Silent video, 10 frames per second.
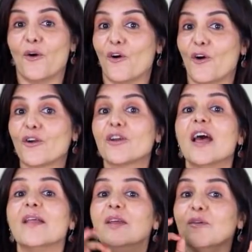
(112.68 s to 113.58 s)
or
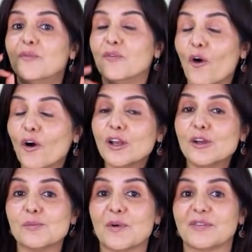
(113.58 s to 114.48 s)
the
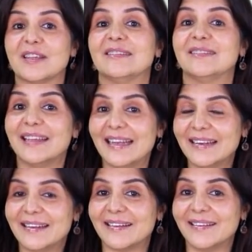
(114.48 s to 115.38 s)
volume of the
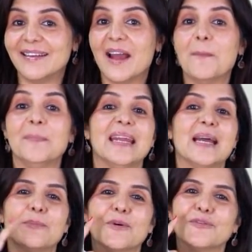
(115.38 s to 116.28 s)
cylinder made
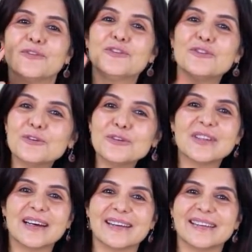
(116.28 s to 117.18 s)
up of two
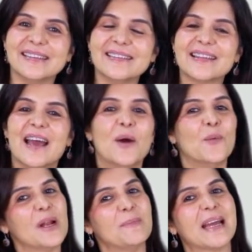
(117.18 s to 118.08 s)
circles,
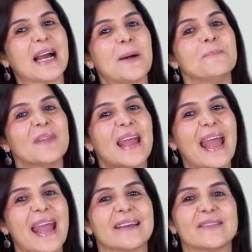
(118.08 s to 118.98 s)
will become
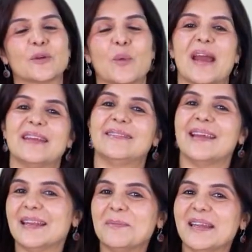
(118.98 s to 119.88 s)
x square
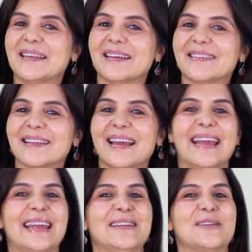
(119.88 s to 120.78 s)
centimeters
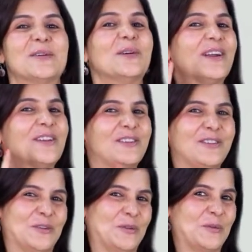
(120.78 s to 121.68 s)
into
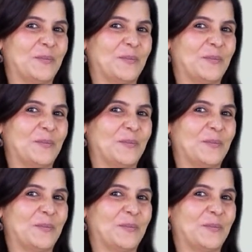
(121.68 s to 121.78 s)
2.